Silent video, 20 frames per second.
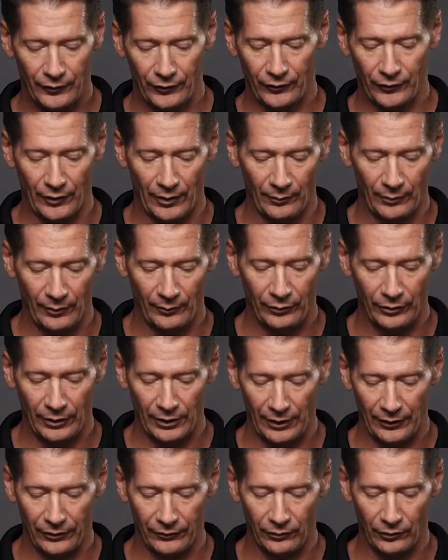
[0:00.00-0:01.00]
So I'm going to
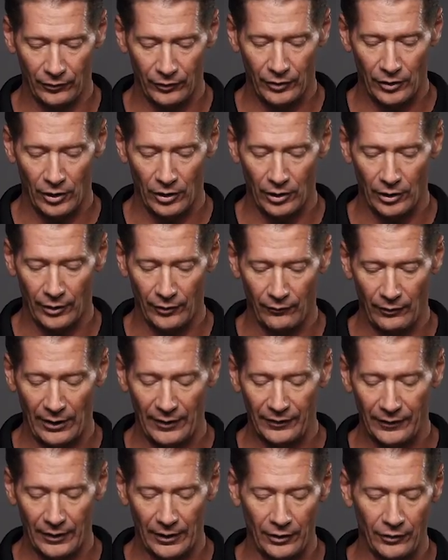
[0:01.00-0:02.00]
put a third card right
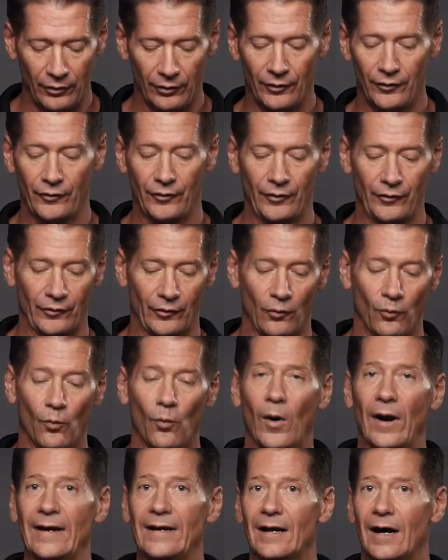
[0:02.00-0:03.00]
there. Notice these are
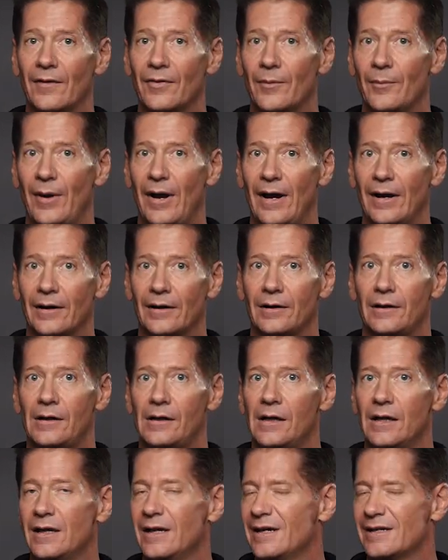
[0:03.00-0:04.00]
white on the back.
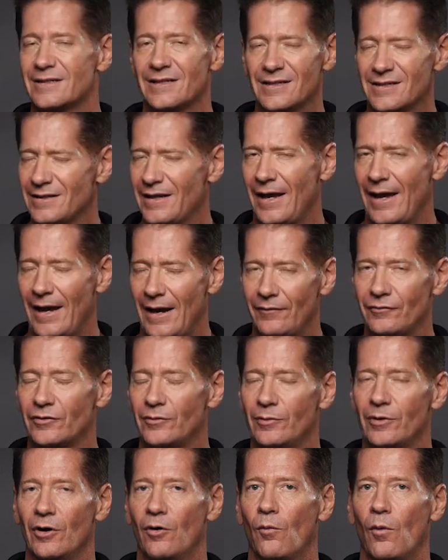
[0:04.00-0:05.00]
It doesn't have to
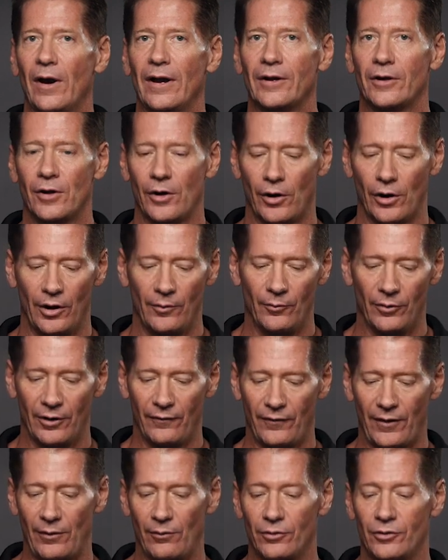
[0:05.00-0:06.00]
be a white card, but
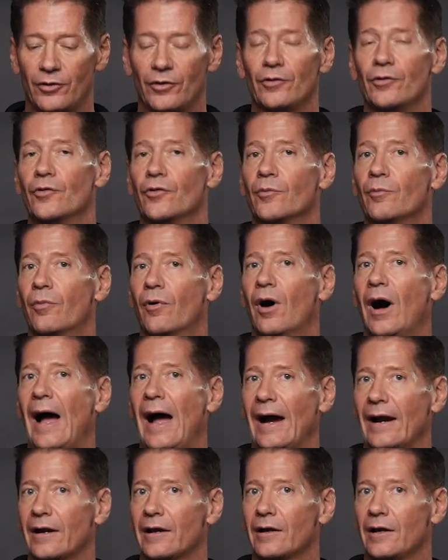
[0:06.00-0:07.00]
if I were to use
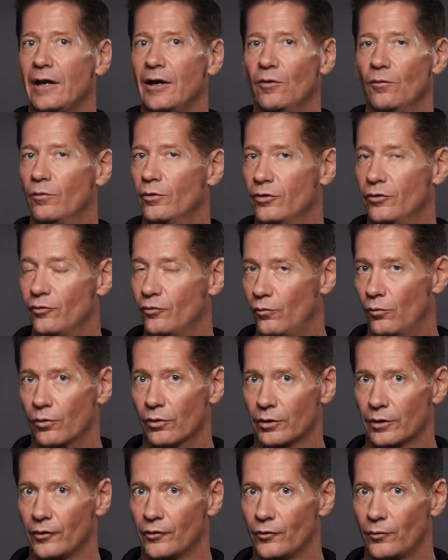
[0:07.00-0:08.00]
black, it wouldn't
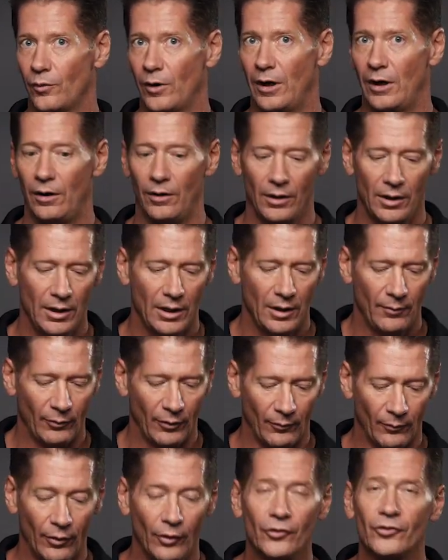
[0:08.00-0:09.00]
work as well.
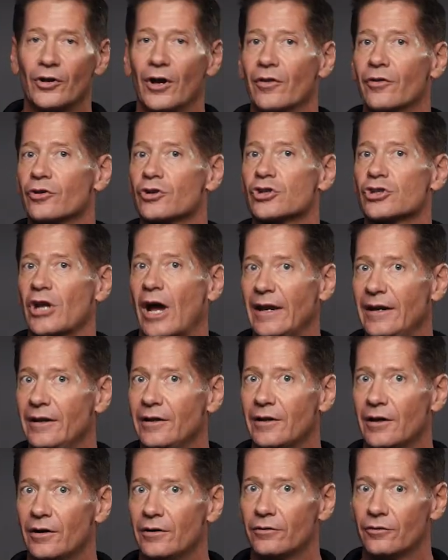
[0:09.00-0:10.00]
But most other shiny
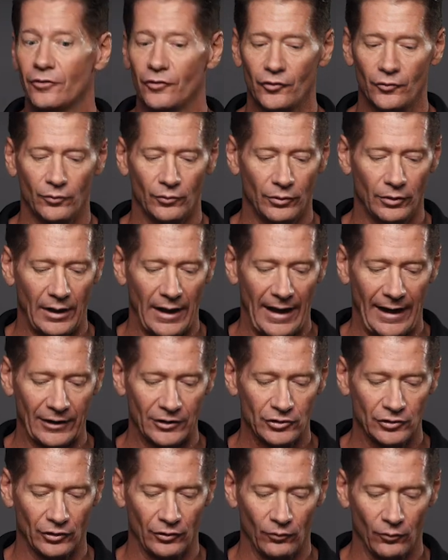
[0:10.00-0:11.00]
colors will
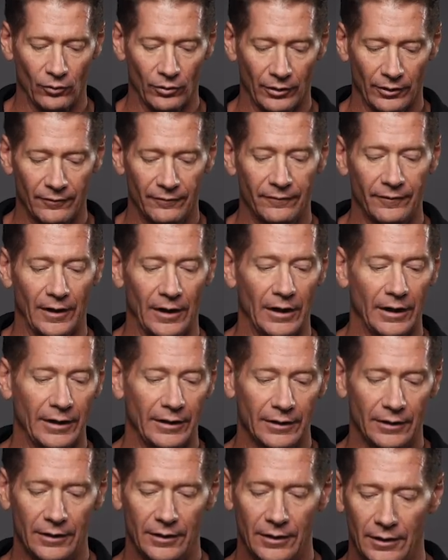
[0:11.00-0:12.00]
actually work
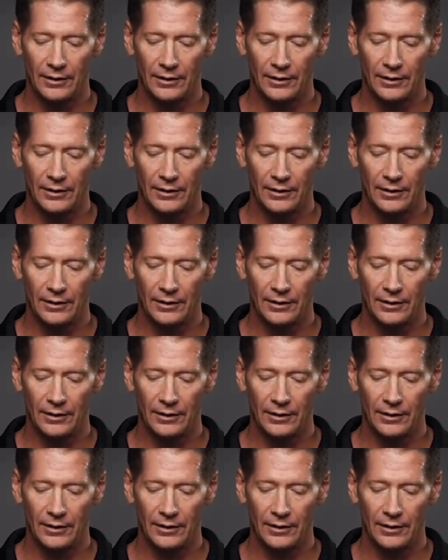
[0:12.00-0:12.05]
fine.